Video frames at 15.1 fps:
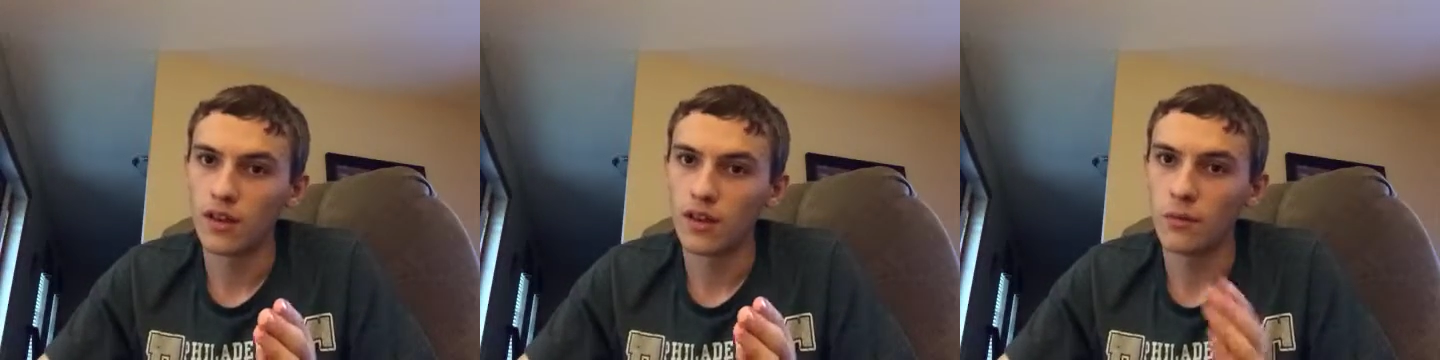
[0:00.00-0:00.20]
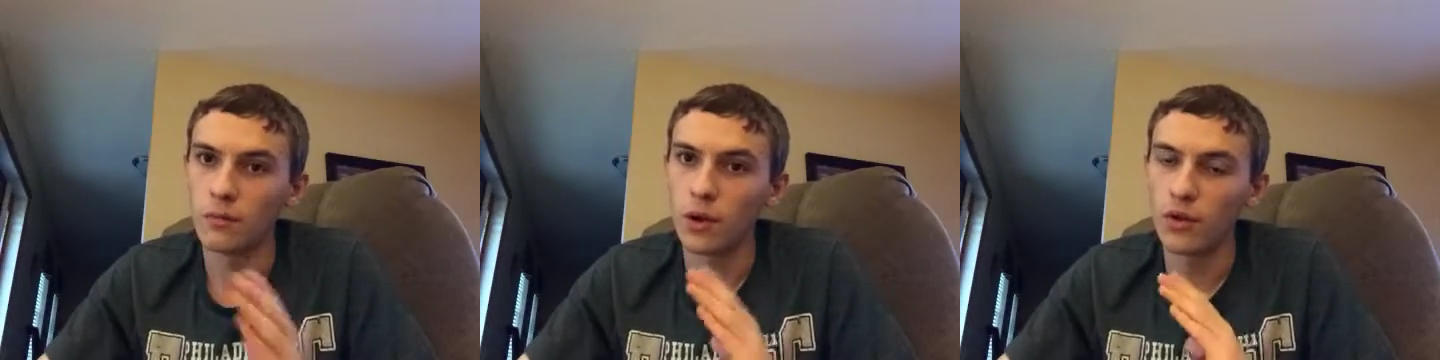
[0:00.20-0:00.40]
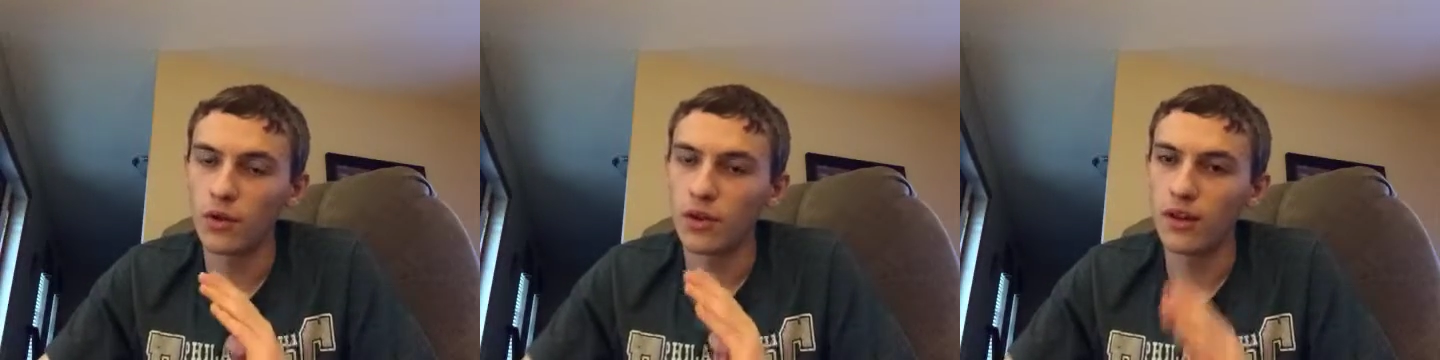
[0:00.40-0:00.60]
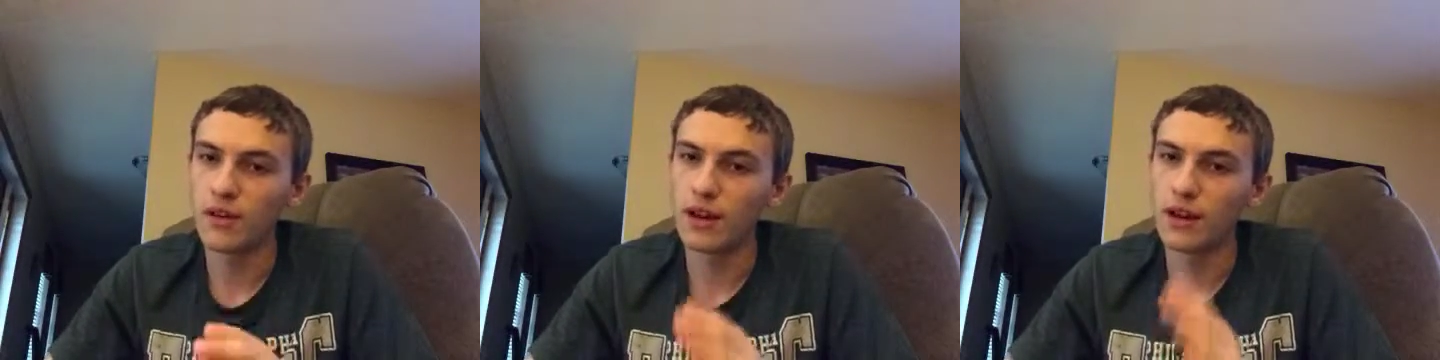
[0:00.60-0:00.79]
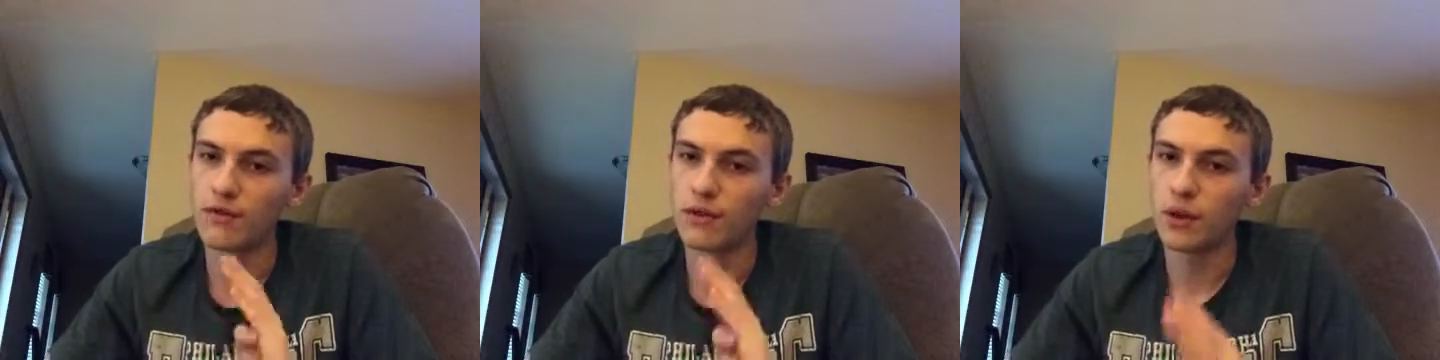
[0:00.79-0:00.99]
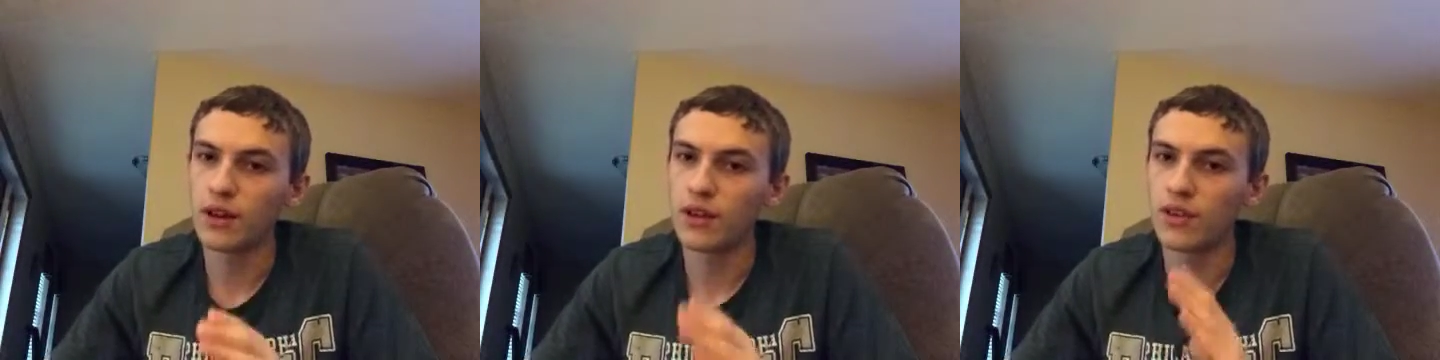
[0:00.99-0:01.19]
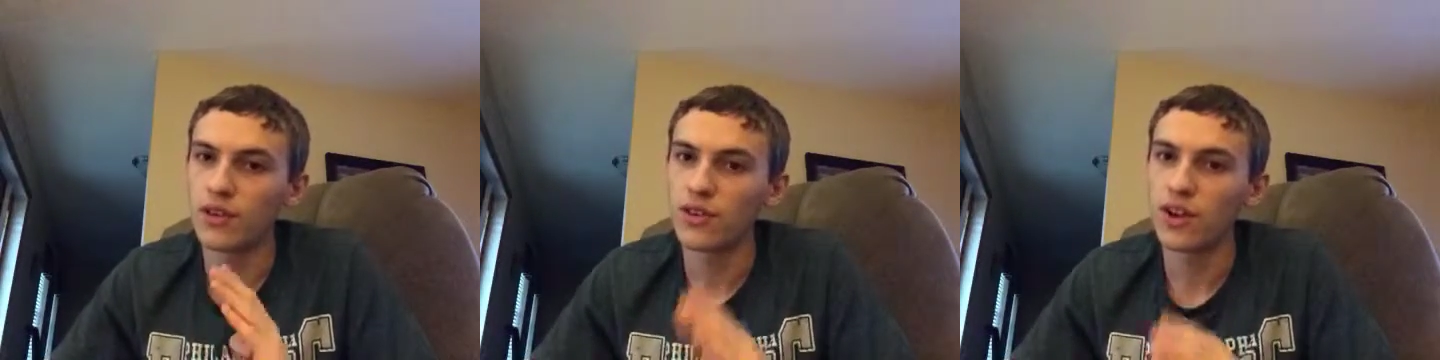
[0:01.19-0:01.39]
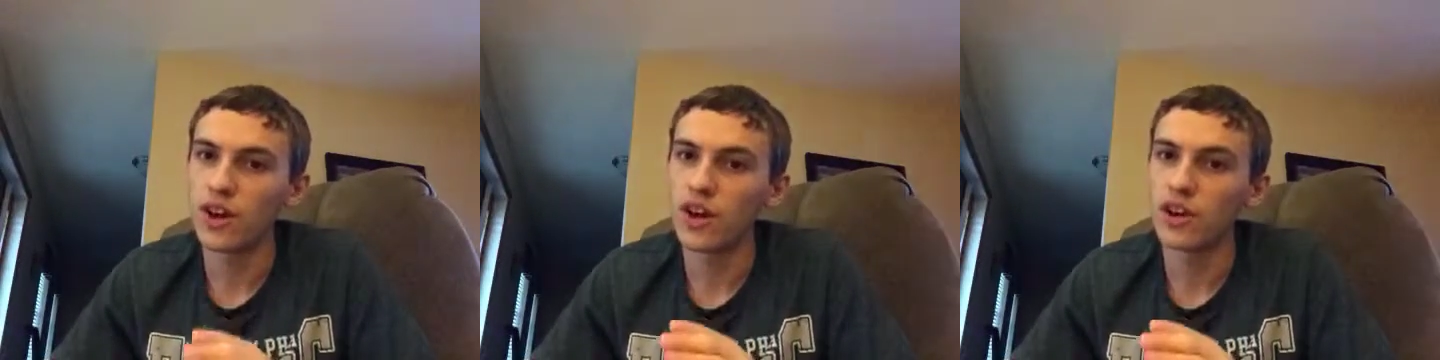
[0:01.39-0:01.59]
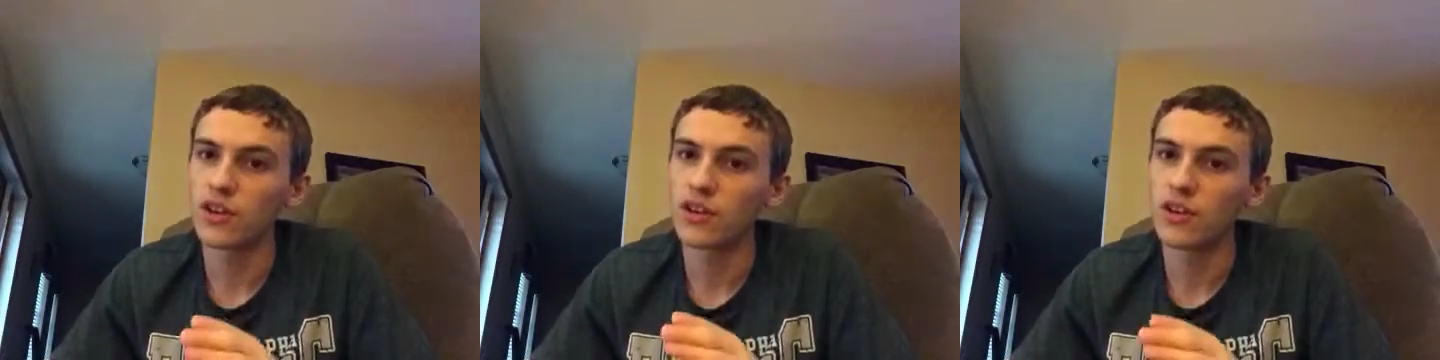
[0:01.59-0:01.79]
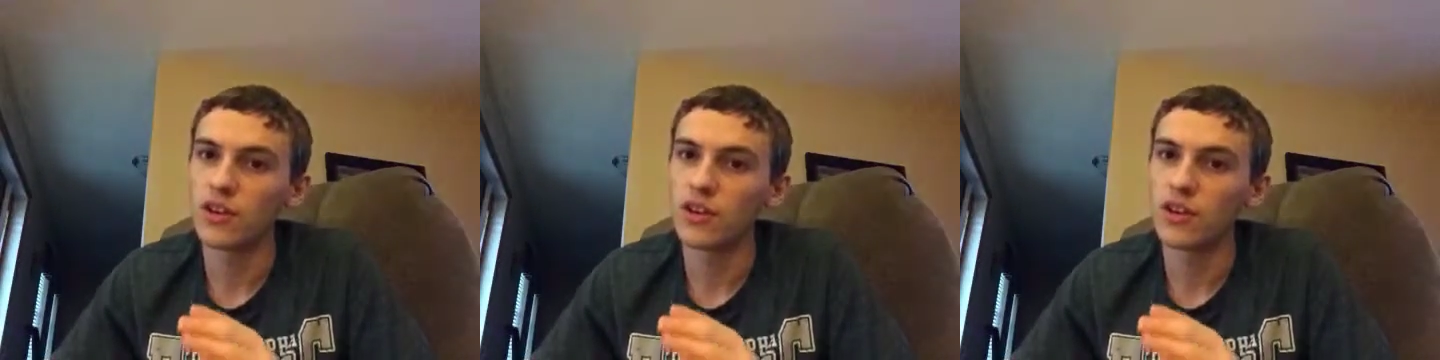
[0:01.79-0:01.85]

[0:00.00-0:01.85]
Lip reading: They're both lyric focused songs.